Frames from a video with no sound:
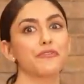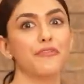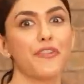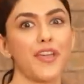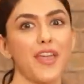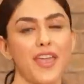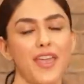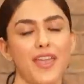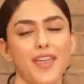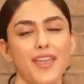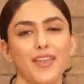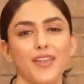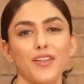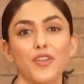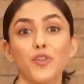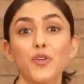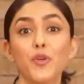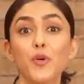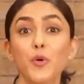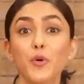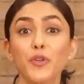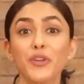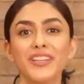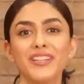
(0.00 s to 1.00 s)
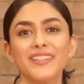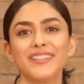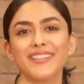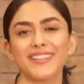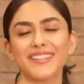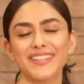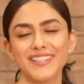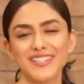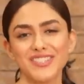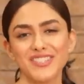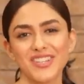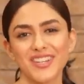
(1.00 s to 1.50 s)
fair gori
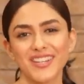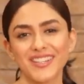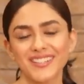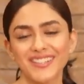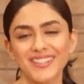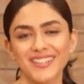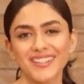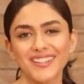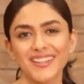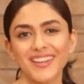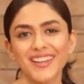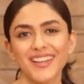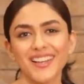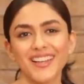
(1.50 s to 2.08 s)
dikhni chahiye